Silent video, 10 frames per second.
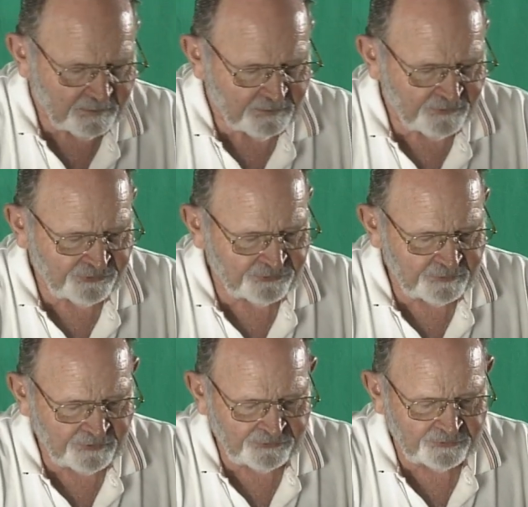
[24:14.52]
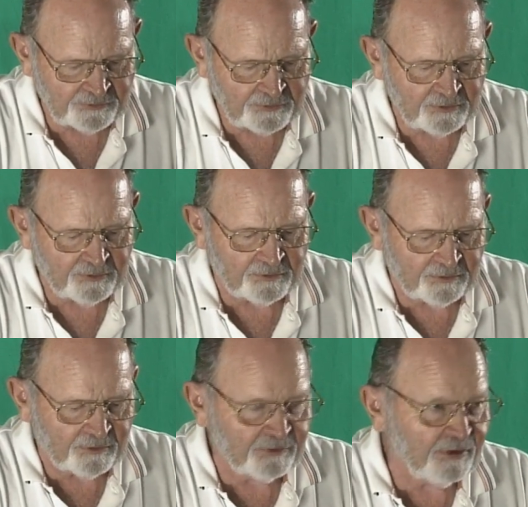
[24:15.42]
this this is an, uh,
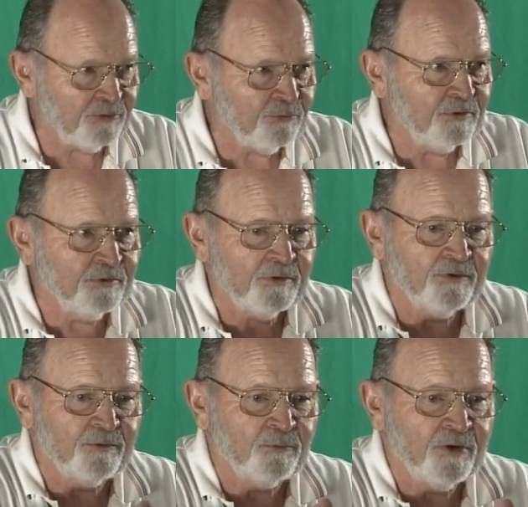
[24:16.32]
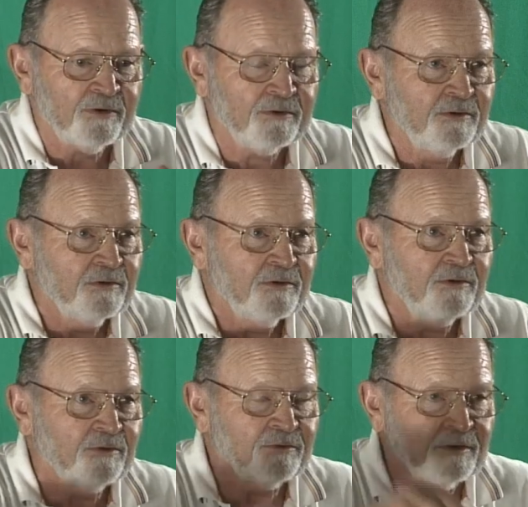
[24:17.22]
another one of, of, the market.
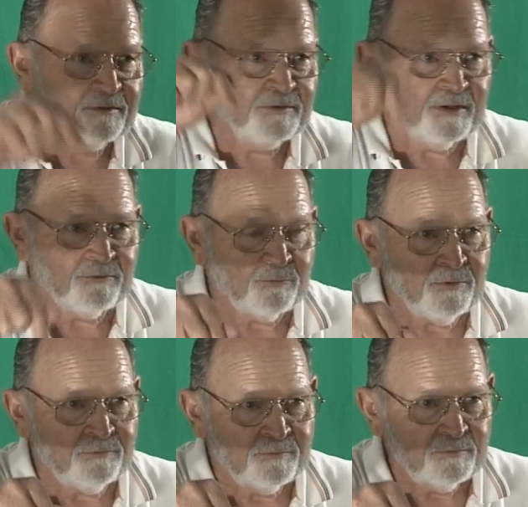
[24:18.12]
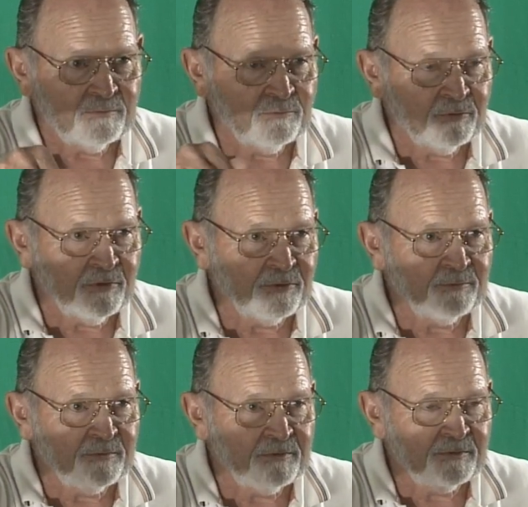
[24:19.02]
You know, like we're we're on
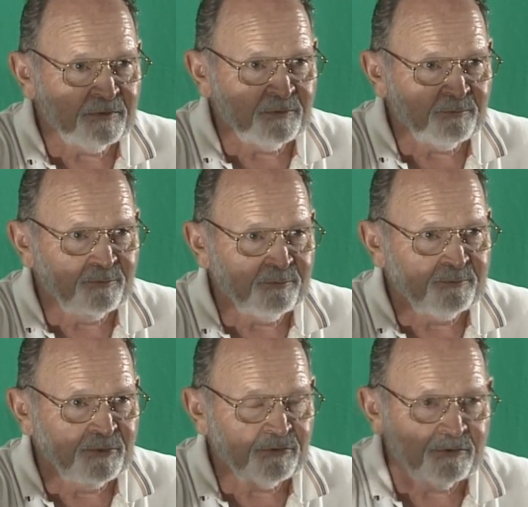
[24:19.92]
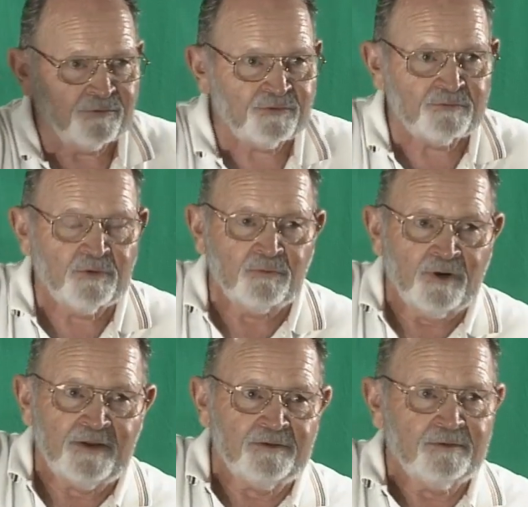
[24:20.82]
wow. on Buren's. Well,
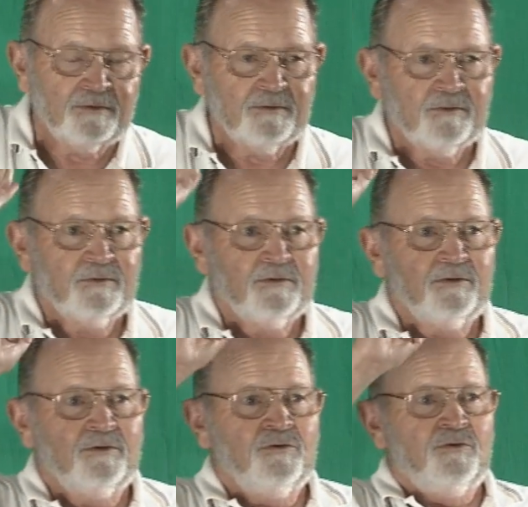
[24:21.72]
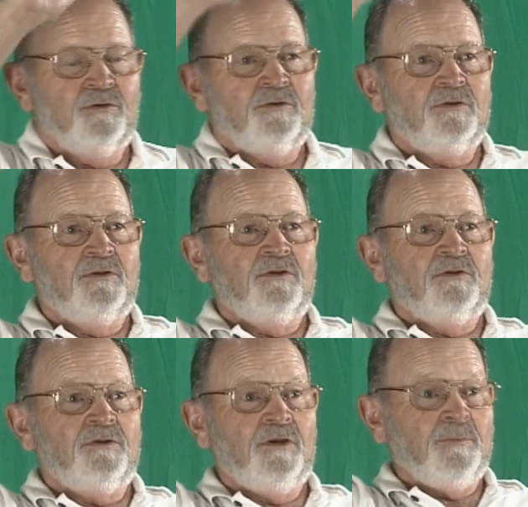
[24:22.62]
right,
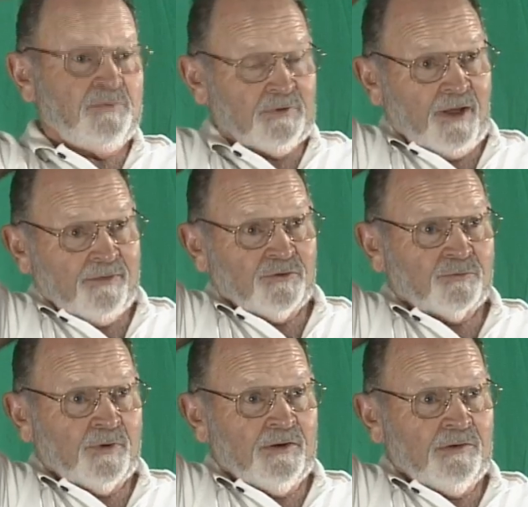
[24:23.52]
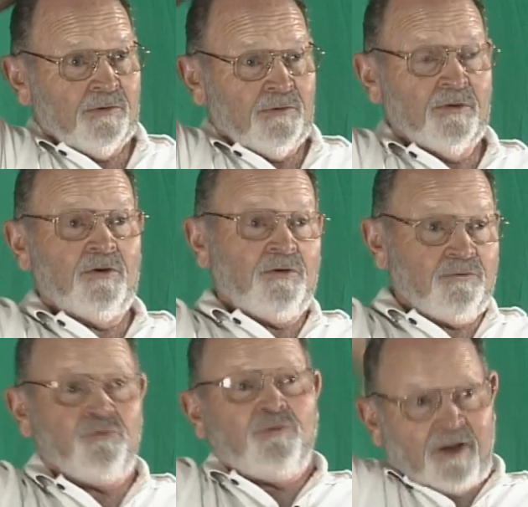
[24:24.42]
the the empty lot that's right here,
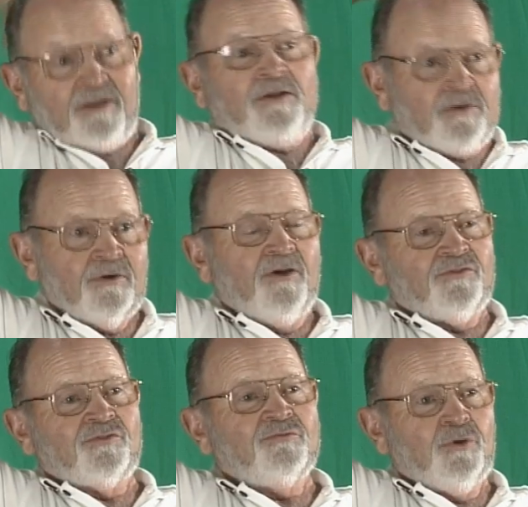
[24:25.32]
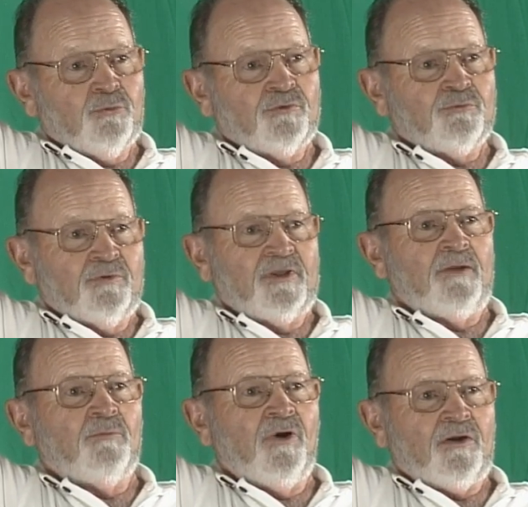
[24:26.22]
directly across the street was where
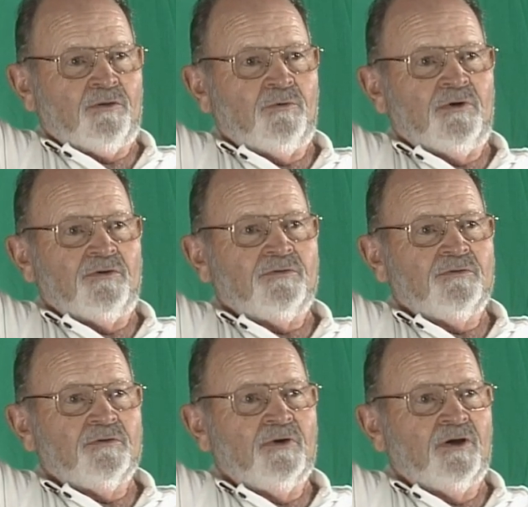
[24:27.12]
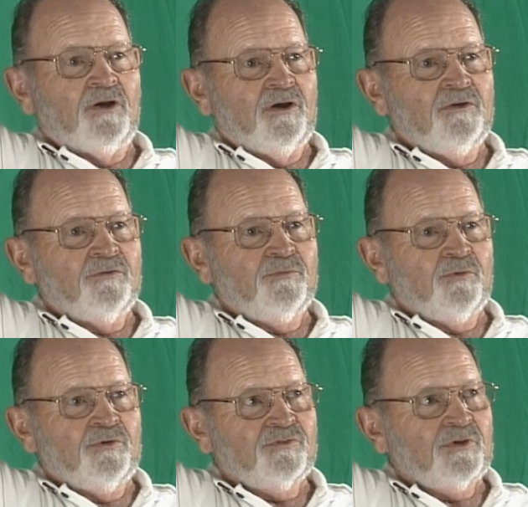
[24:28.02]
that market was on
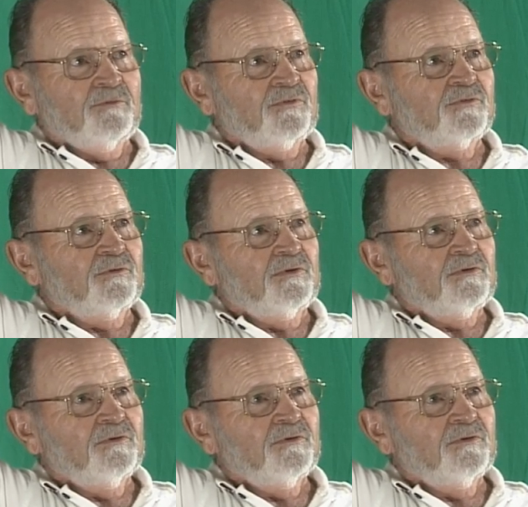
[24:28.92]
147th Street.